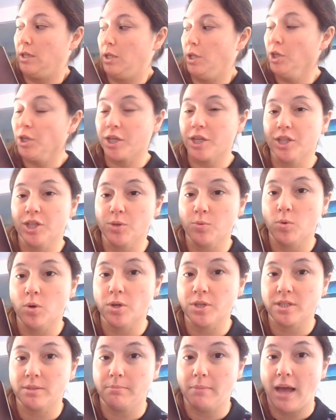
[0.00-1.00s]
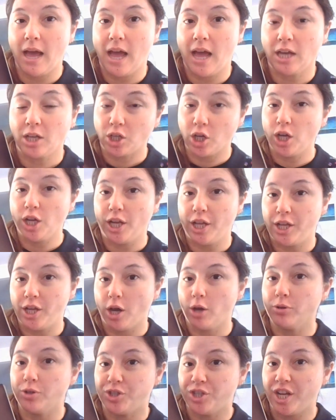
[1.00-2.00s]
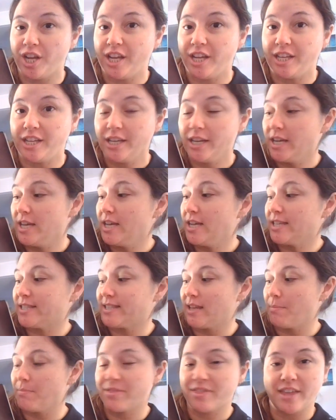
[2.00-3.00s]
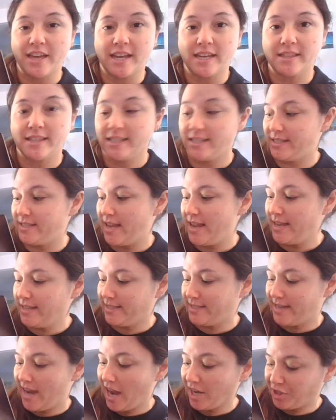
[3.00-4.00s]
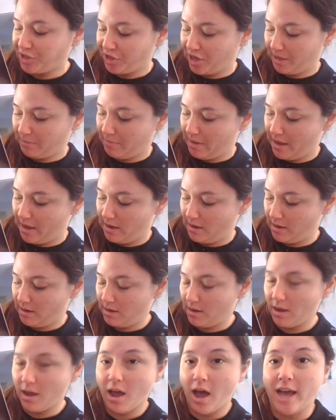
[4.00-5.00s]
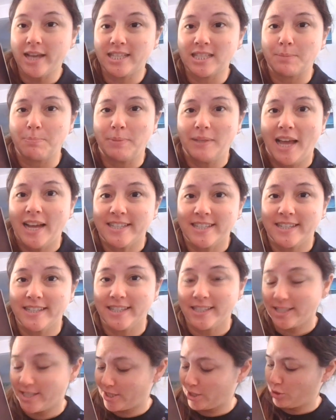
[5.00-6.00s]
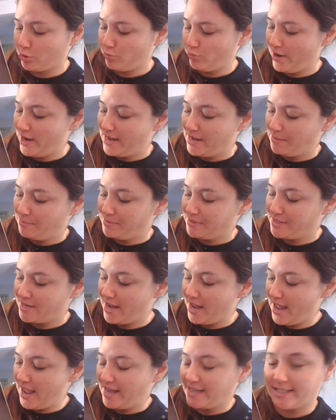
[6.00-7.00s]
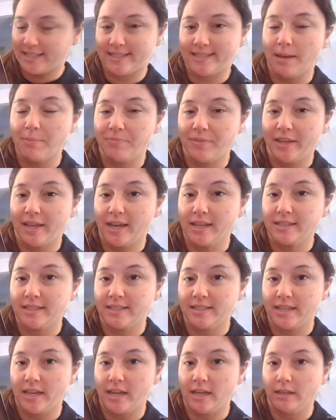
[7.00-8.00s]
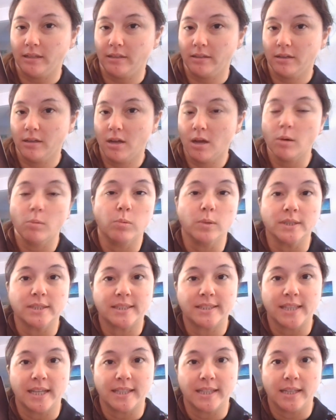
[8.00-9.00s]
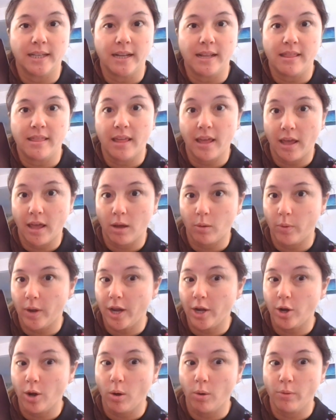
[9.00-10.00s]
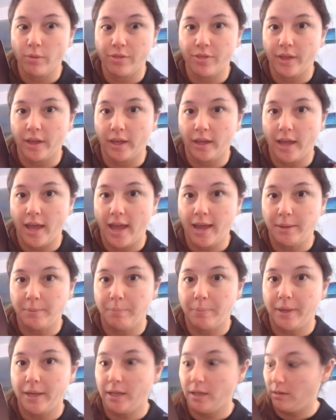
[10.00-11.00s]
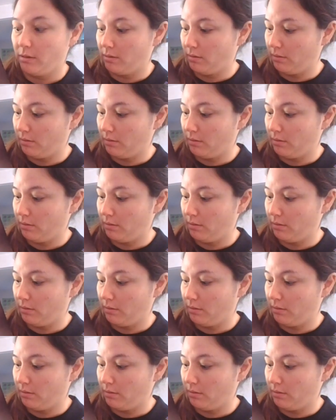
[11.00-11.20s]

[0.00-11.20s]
Look in the water, Ma, golly, oh gee, something in the sea is touching me. I spluttered and screamed as something unseen was suddenly there where no thing had been.